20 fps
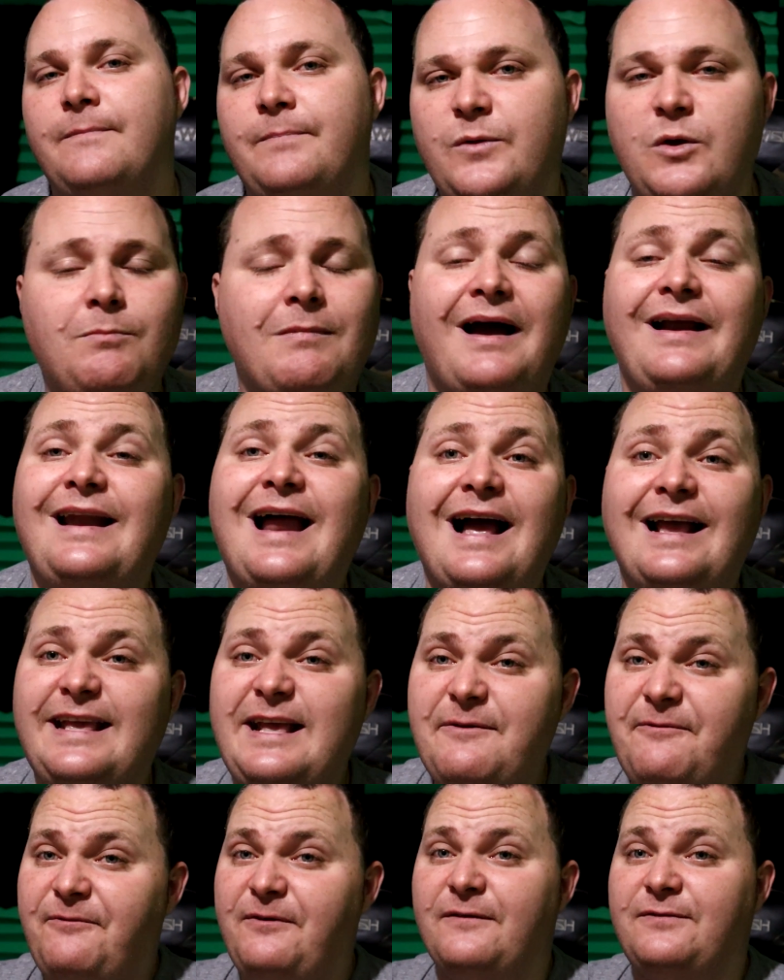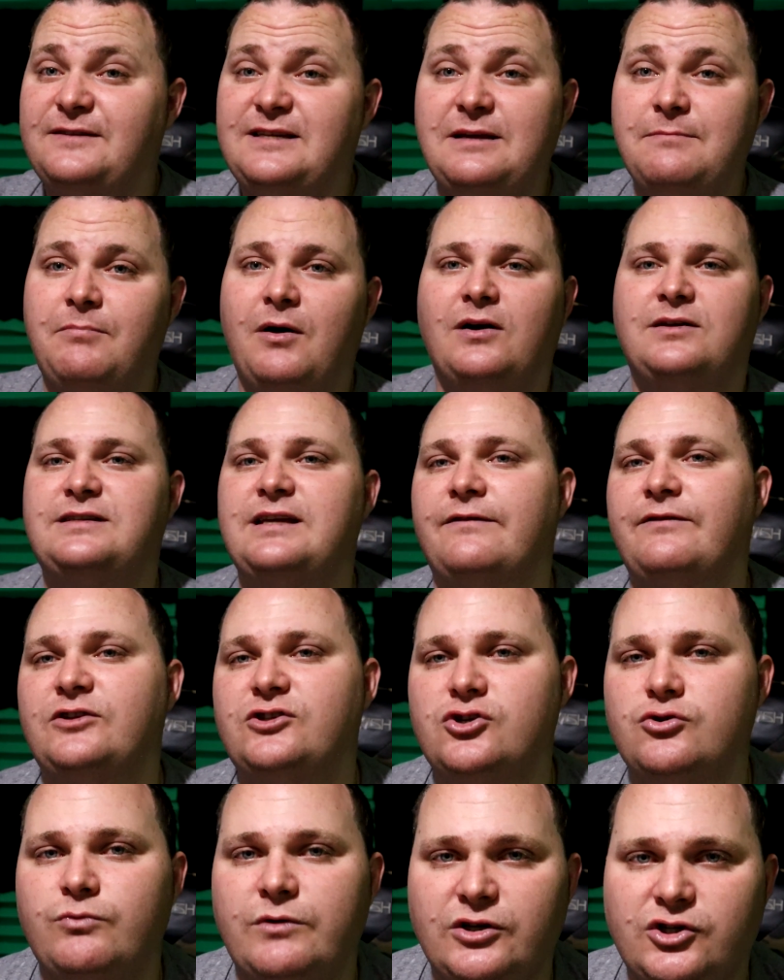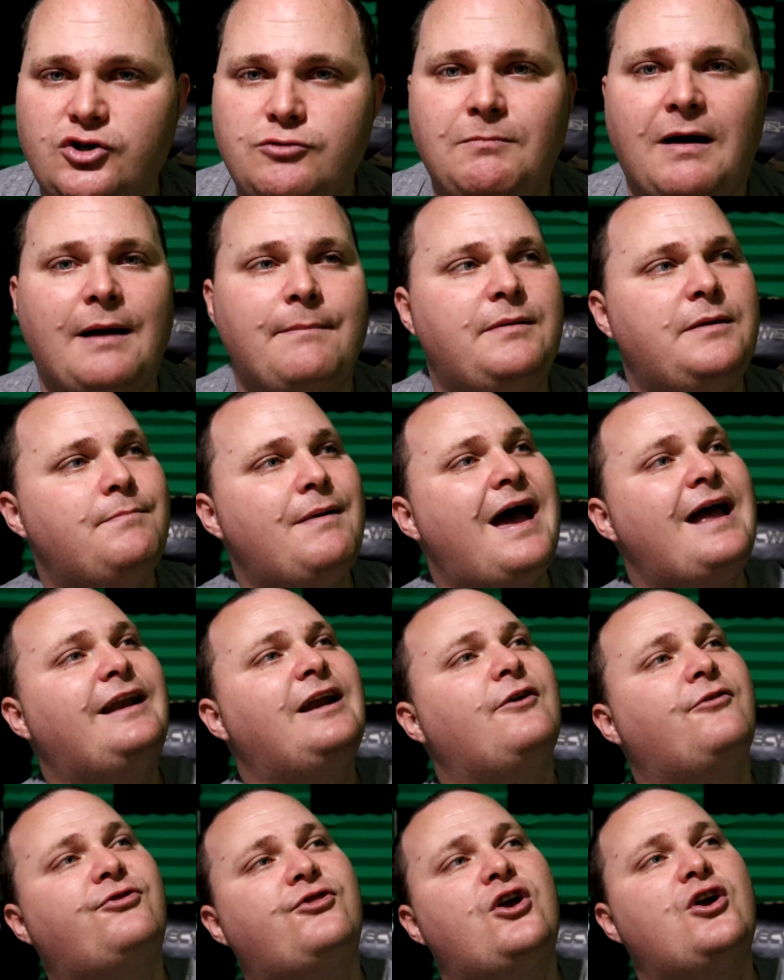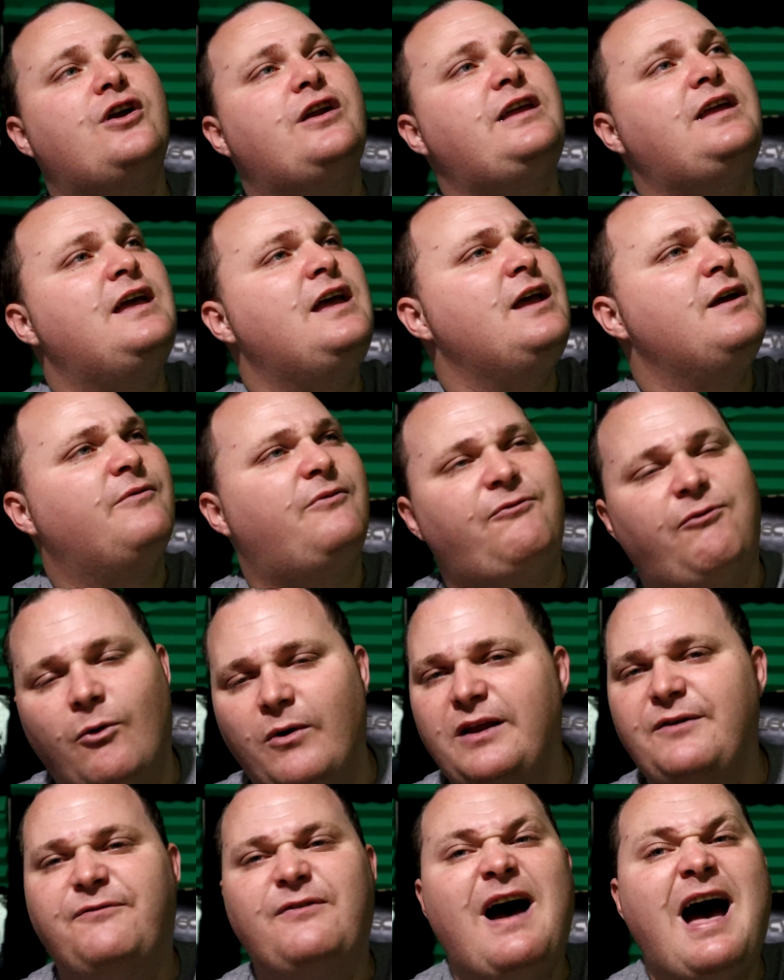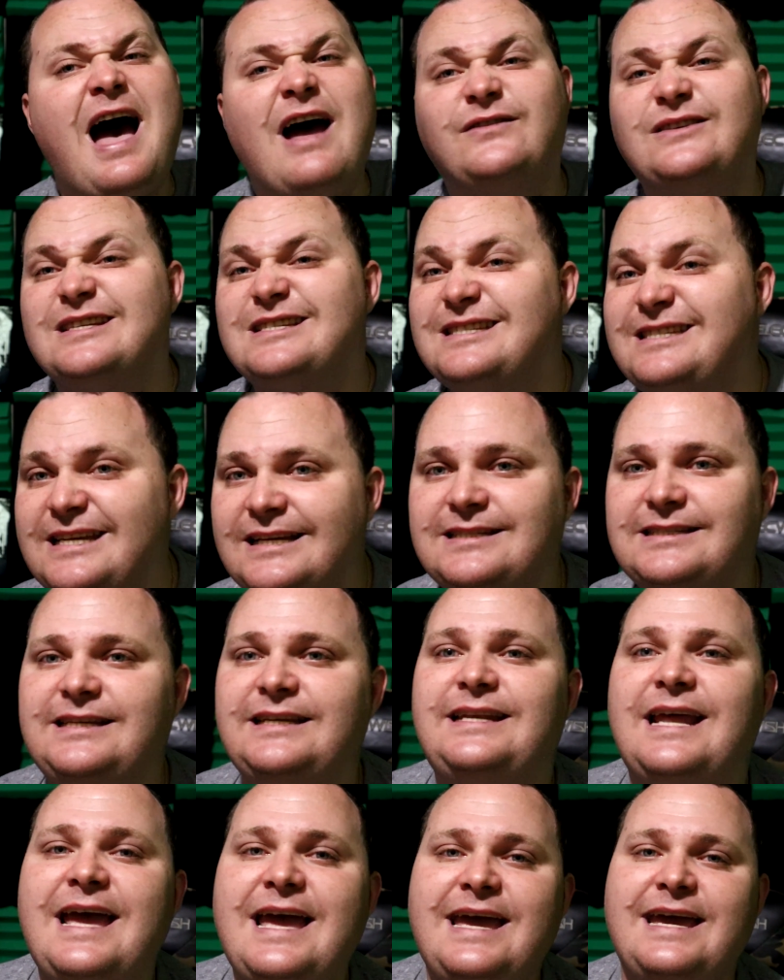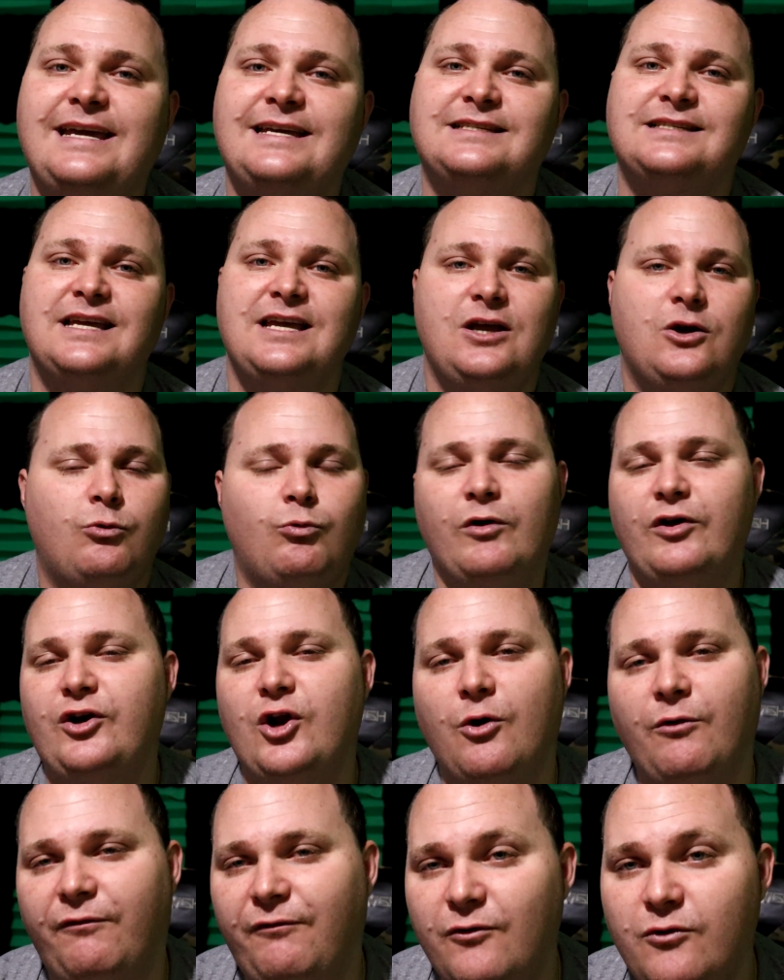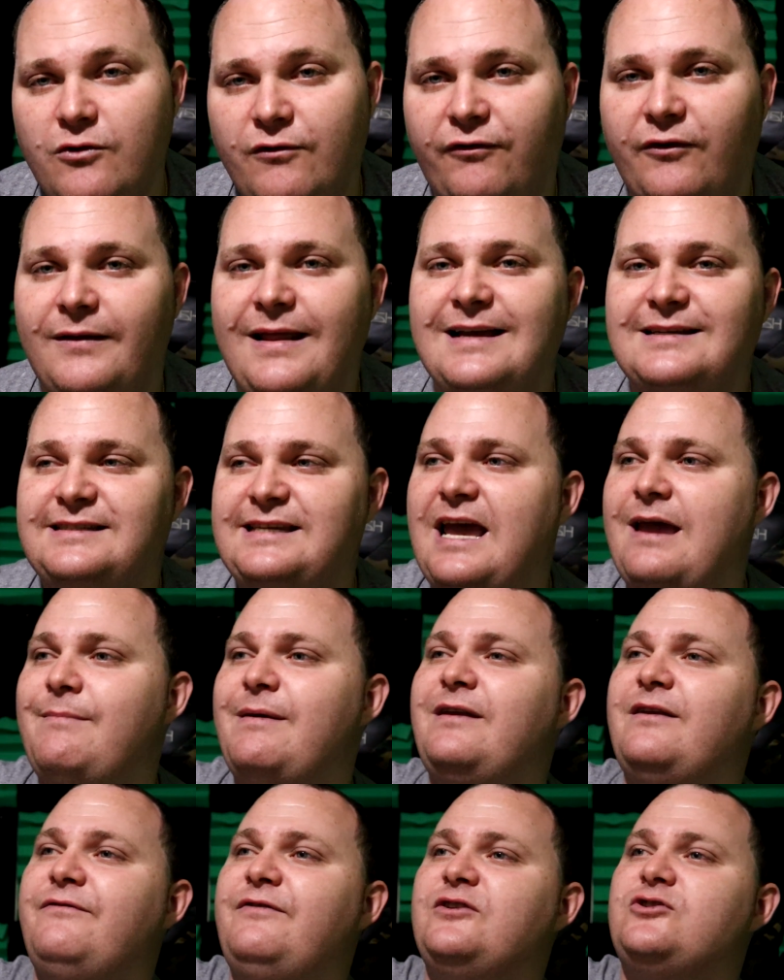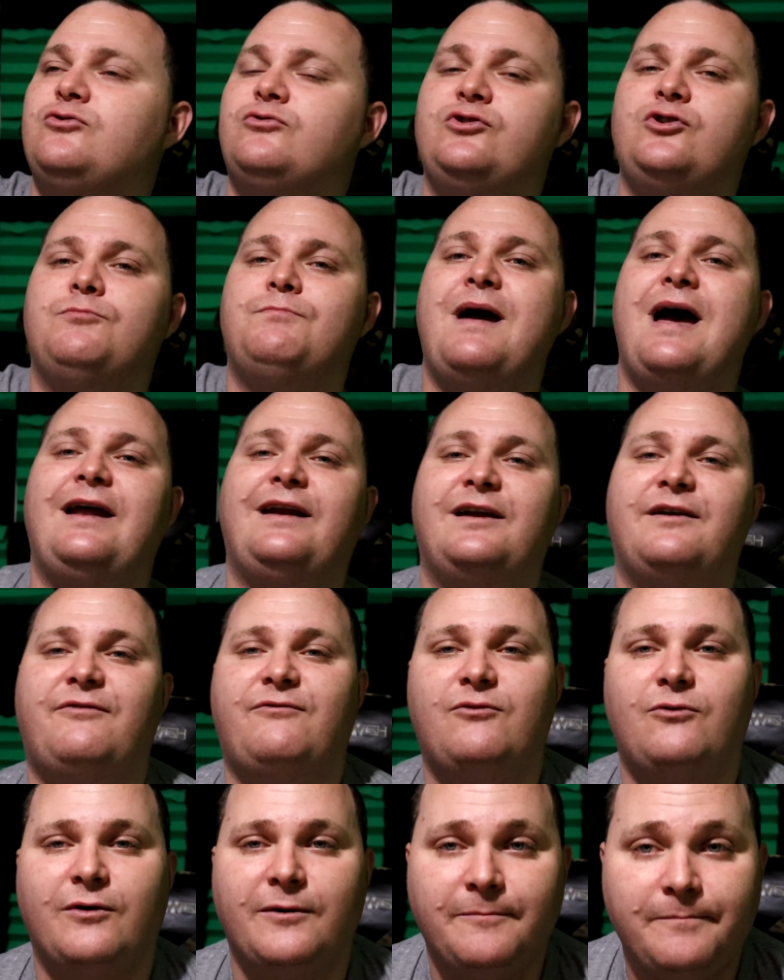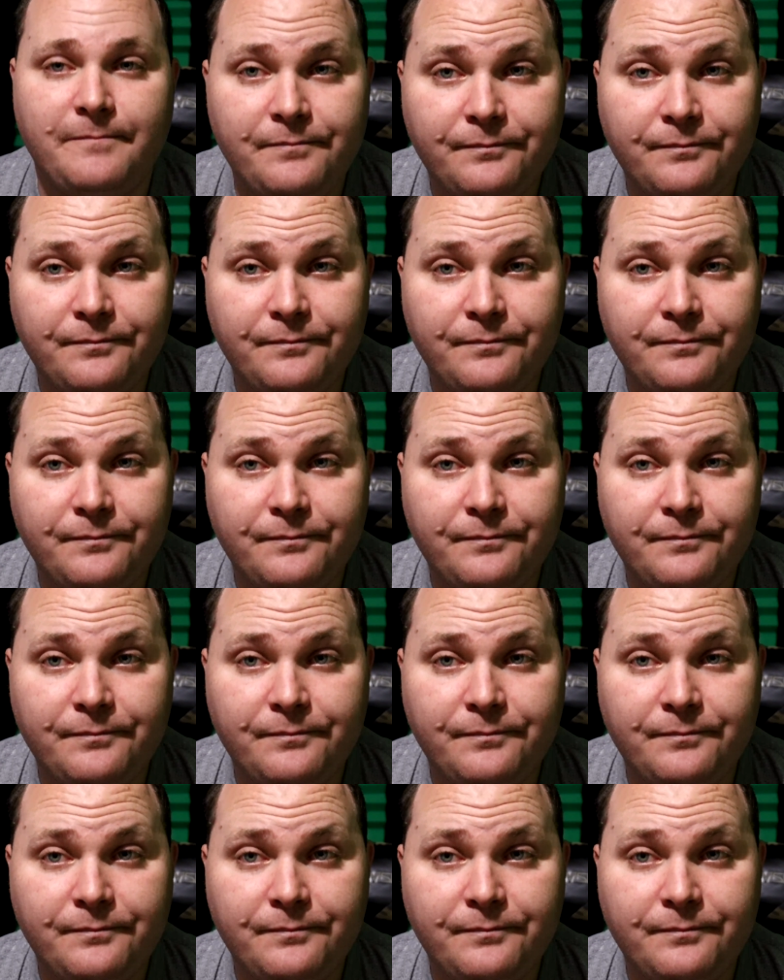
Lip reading: You might not get 15 bucks every 2 weeks. You might be back there 30, 45 to 60 days with no food from that same individual you're back there for.